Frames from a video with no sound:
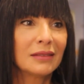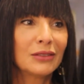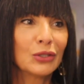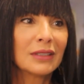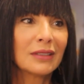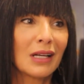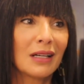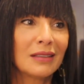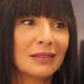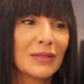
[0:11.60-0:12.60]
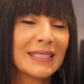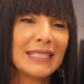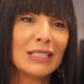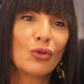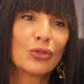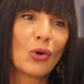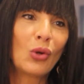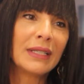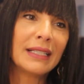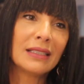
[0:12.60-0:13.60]
Took the CEO
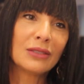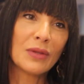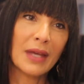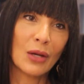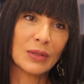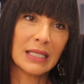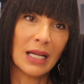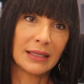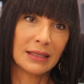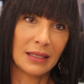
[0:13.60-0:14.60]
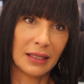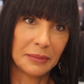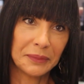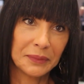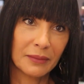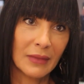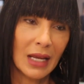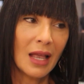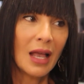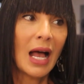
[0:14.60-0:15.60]
role in 2019.
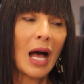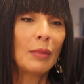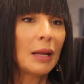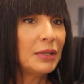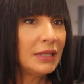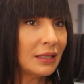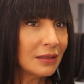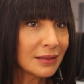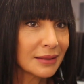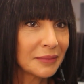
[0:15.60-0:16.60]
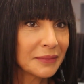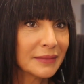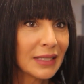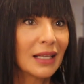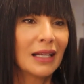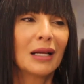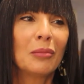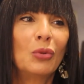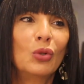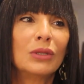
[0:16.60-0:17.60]
I'm Lebanese,
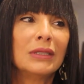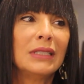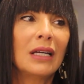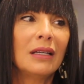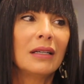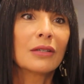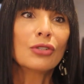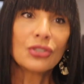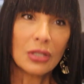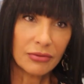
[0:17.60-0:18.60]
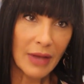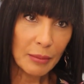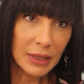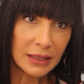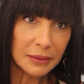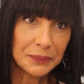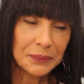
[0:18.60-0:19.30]
born in a Christian family.